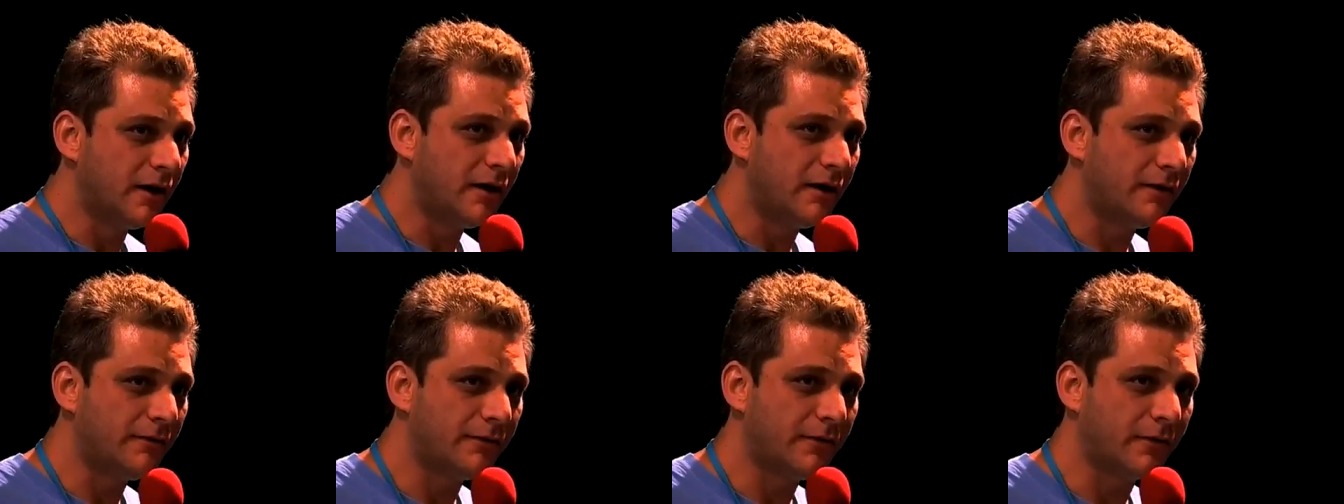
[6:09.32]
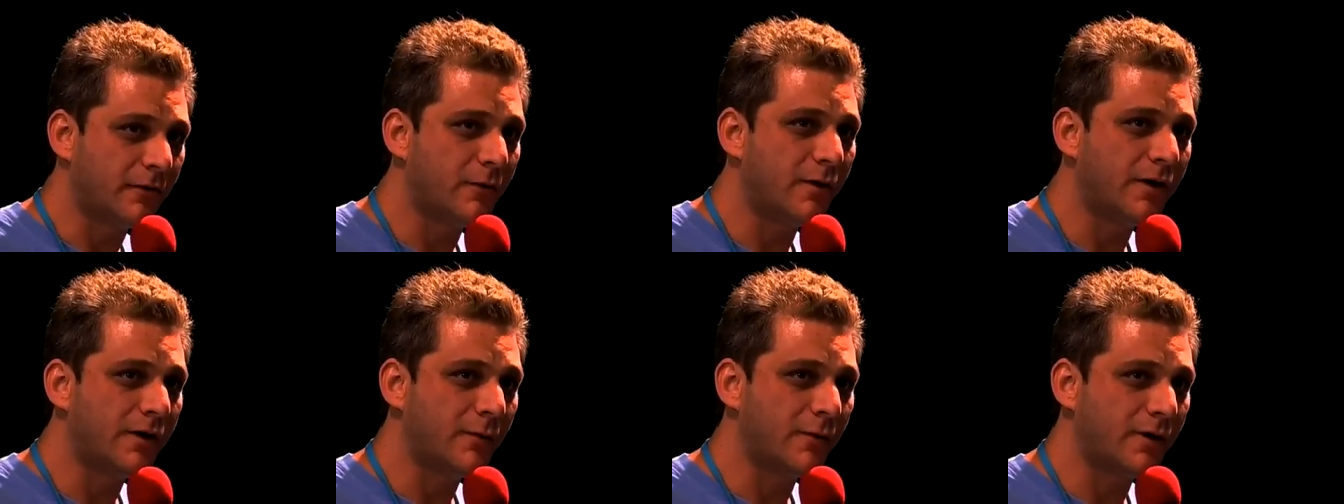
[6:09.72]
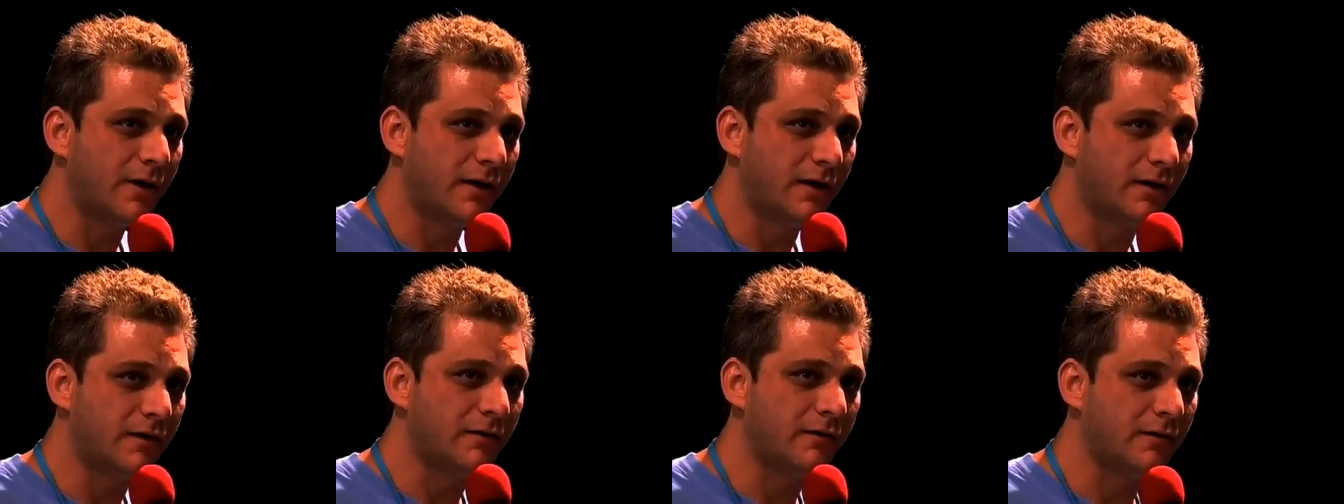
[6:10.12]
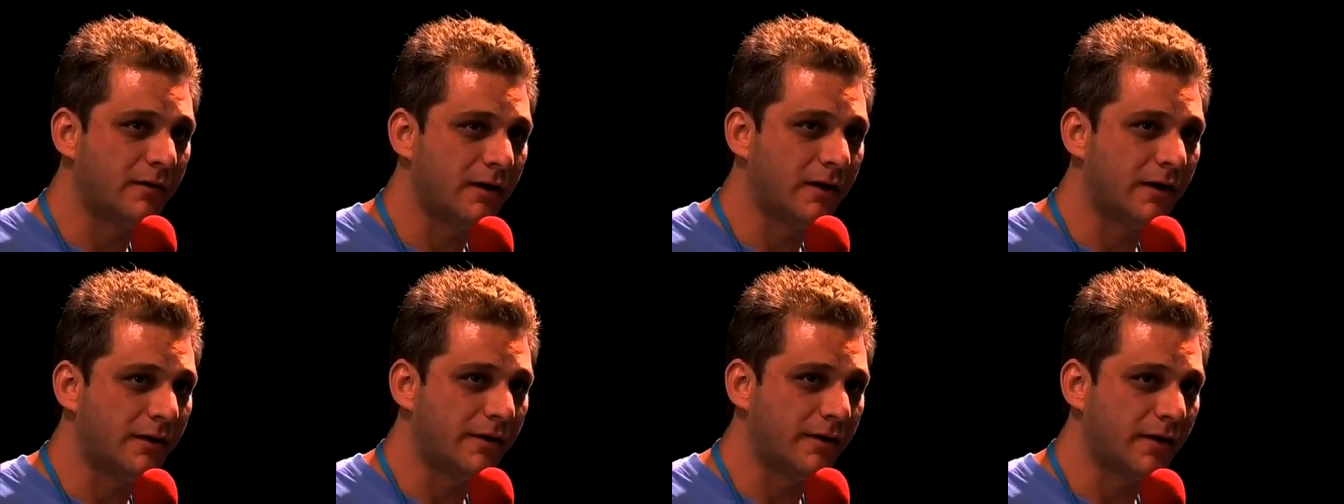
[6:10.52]
for quite a while,
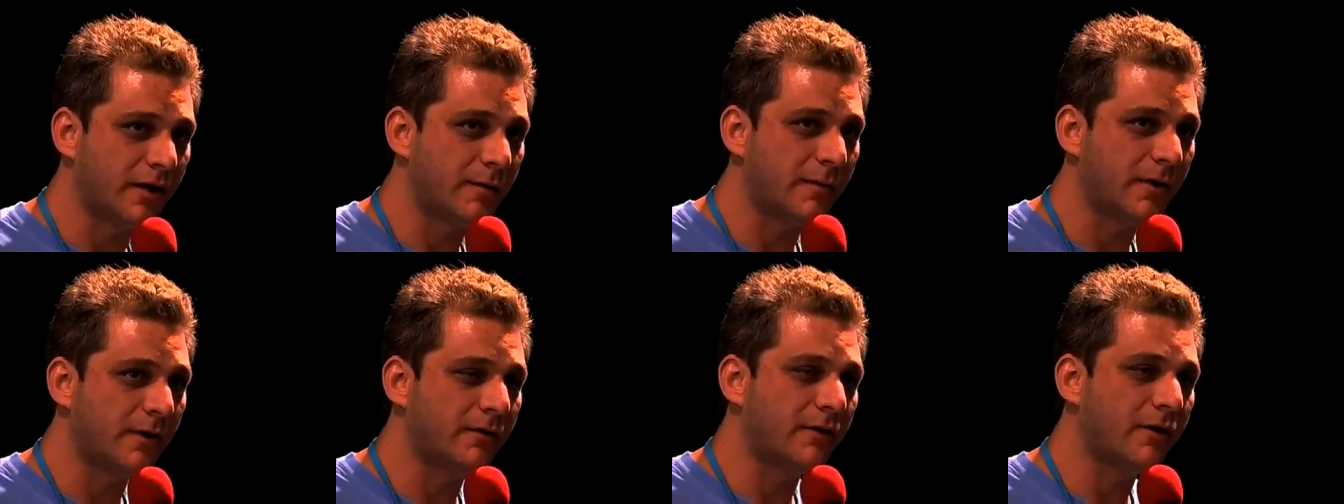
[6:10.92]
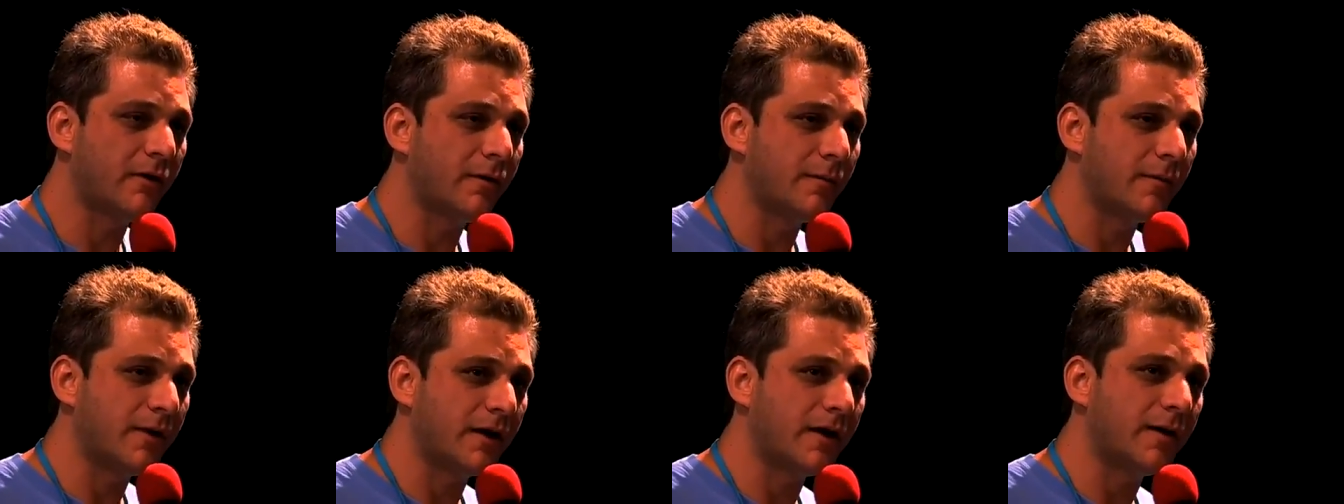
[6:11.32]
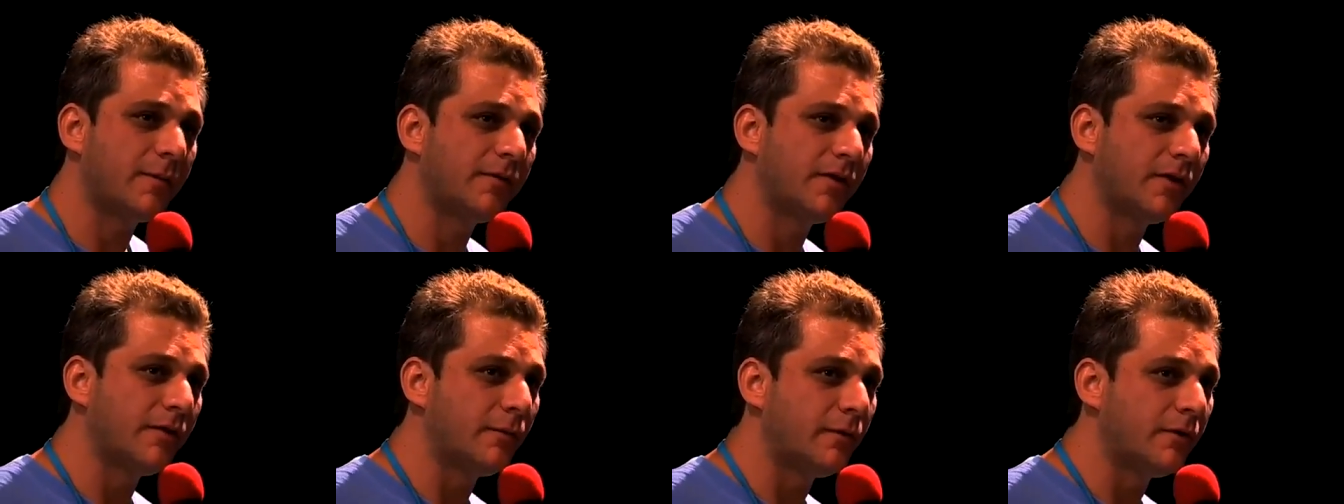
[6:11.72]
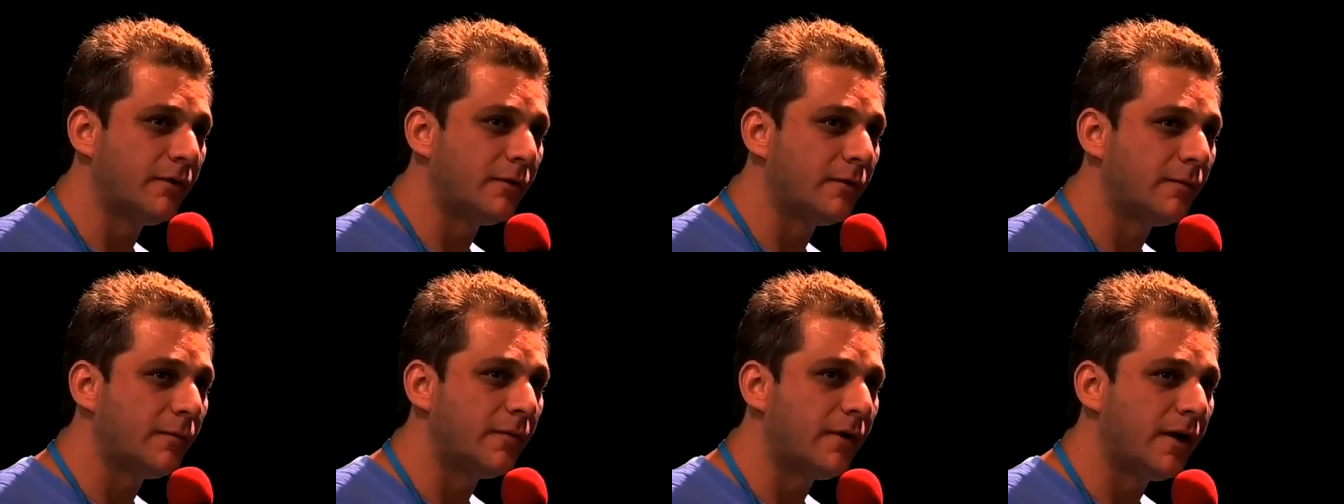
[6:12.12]
thinking about going back up to the
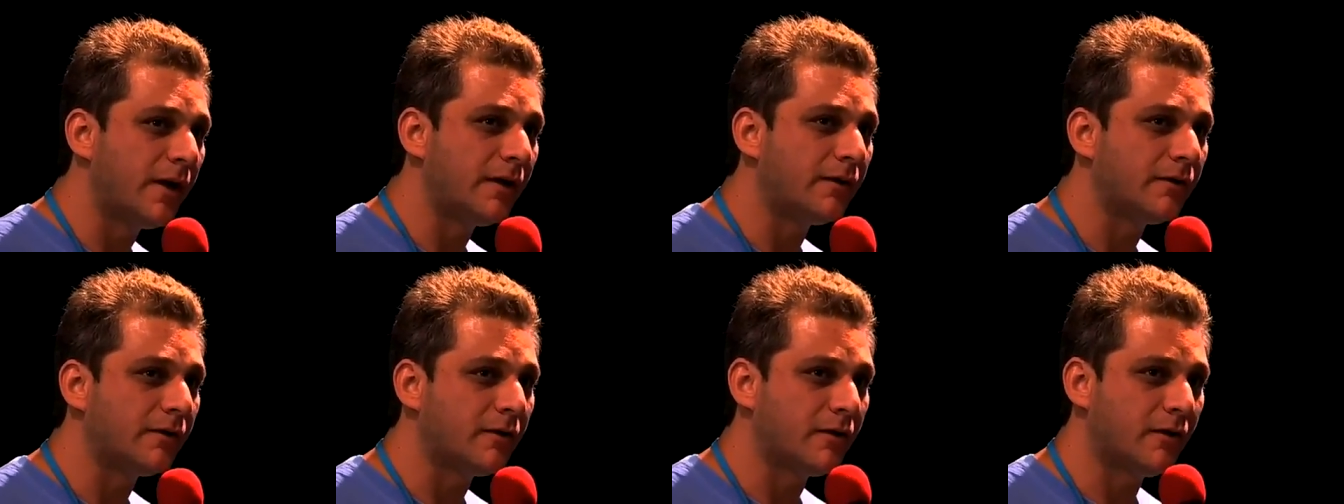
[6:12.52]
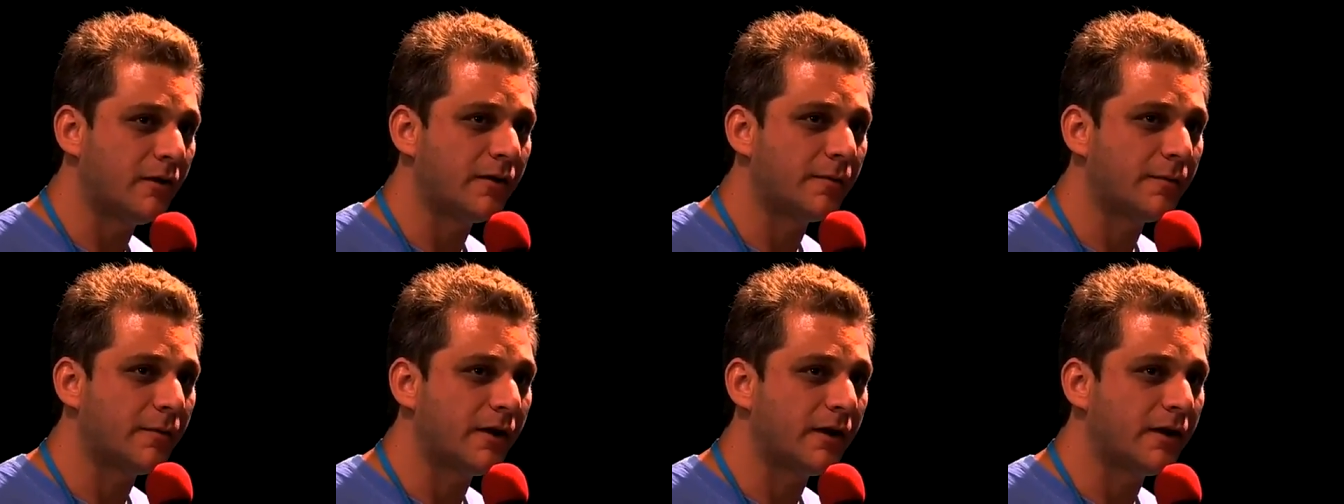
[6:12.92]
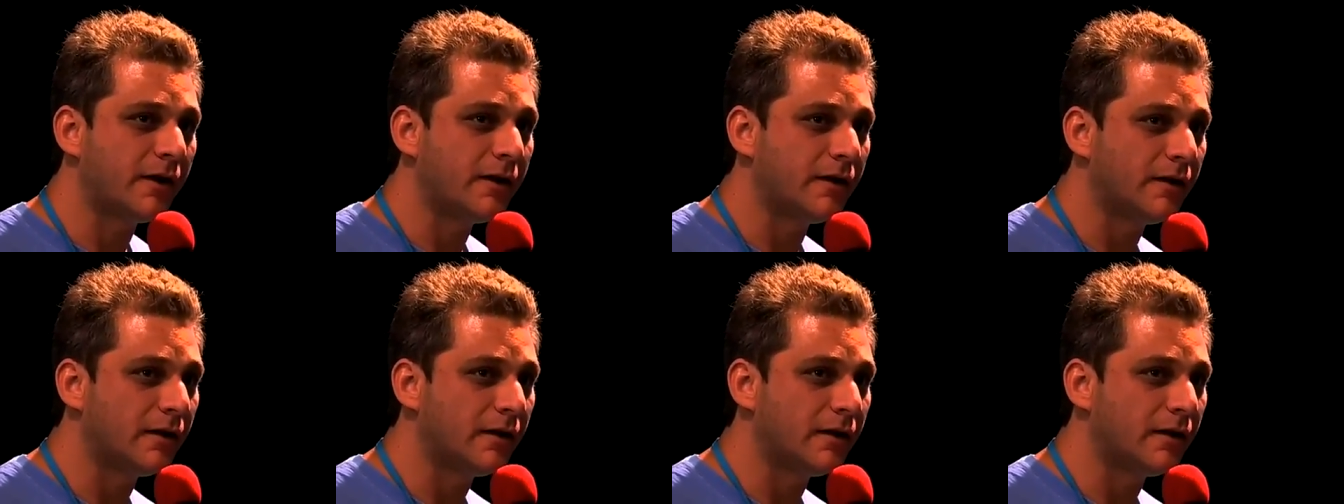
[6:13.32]
room and calling my